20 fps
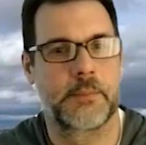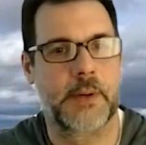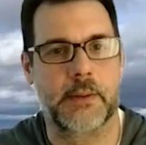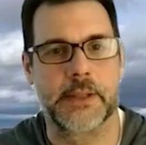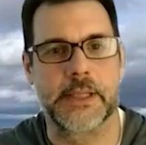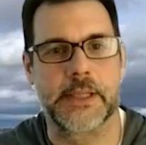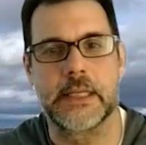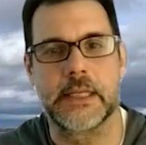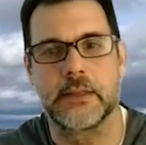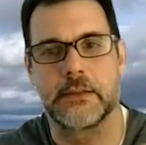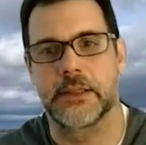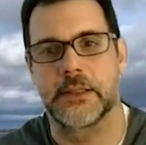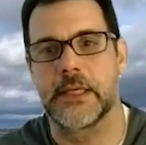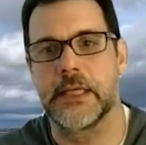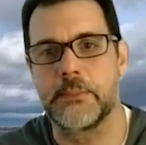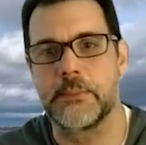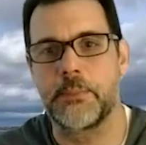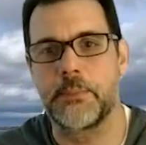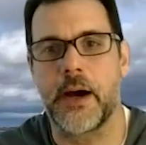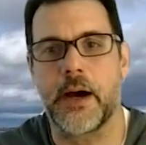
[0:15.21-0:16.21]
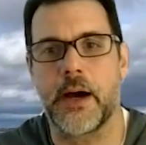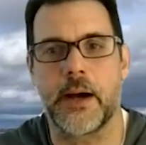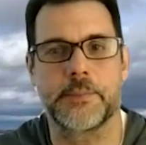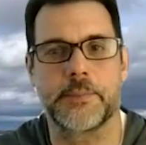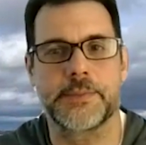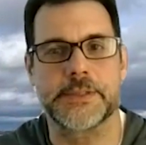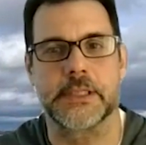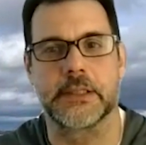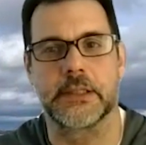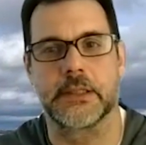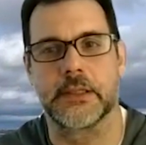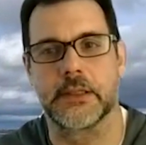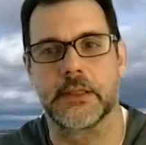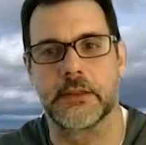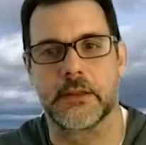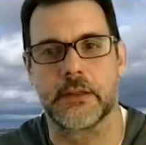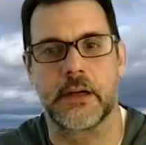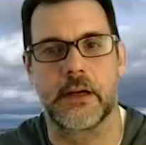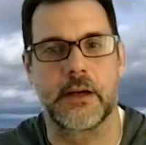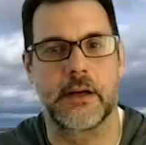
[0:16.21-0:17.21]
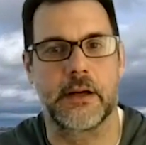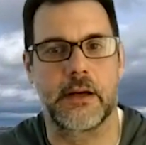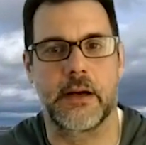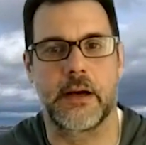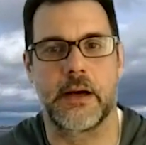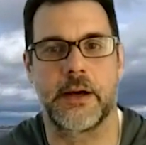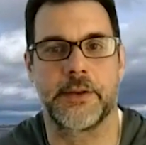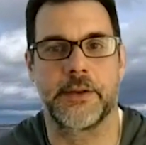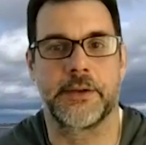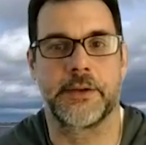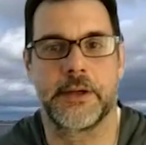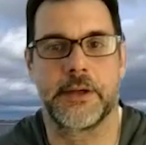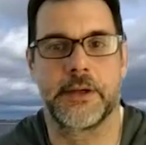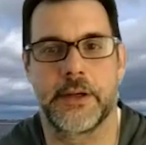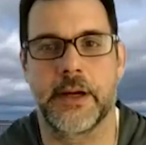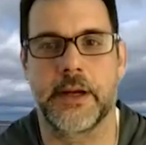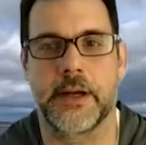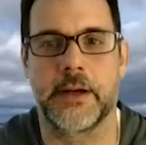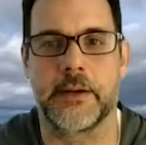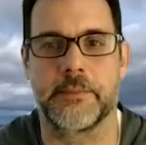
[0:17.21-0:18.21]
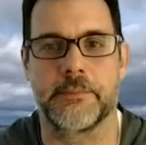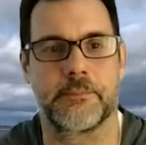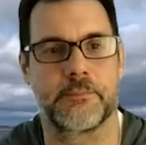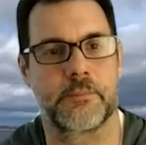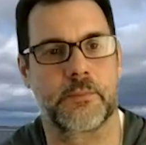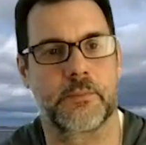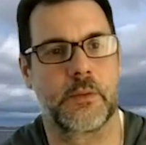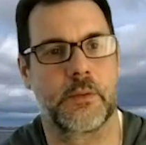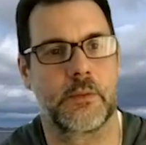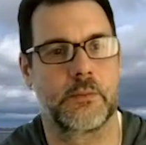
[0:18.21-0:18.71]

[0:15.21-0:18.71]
probably the heat pumps and the other uh,